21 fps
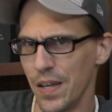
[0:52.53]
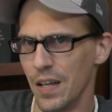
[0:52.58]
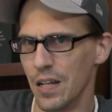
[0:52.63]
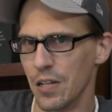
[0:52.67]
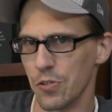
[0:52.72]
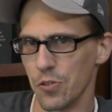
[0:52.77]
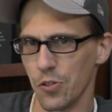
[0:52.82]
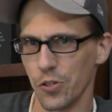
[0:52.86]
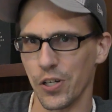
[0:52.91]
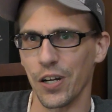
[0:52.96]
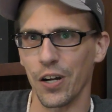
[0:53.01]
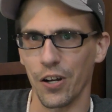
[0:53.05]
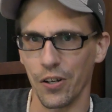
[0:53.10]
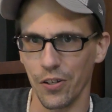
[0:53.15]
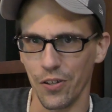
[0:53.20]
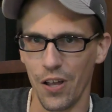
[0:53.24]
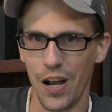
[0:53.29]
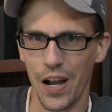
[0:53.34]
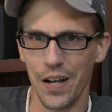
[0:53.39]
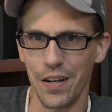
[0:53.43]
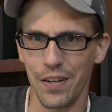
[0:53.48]
I was looking
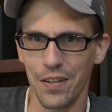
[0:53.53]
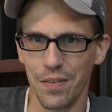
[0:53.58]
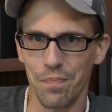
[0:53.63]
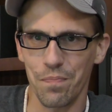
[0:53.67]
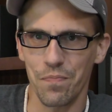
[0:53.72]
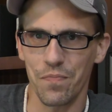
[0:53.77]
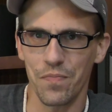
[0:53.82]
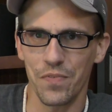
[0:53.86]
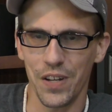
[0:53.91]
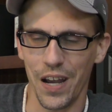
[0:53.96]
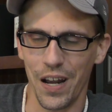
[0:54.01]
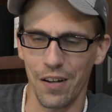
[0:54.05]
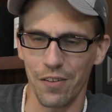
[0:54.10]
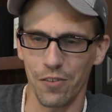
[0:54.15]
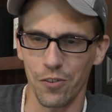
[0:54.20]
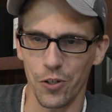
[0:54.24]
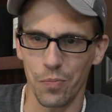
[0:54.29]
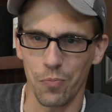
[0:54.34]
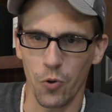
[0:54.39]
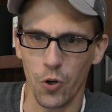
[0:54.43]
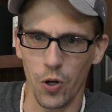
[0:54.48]
online to kind of
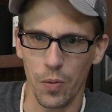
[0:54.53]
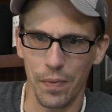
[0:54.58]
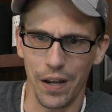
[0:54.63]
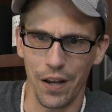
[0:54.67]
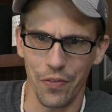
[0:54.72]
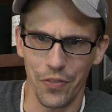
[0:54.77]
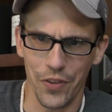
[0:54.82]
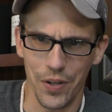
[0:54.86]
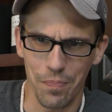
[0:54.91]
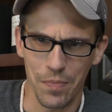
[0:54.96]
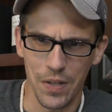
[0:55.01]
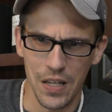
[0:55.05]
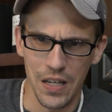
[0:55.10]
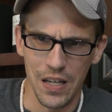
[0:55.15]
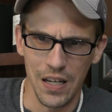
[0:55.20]
learn more about them.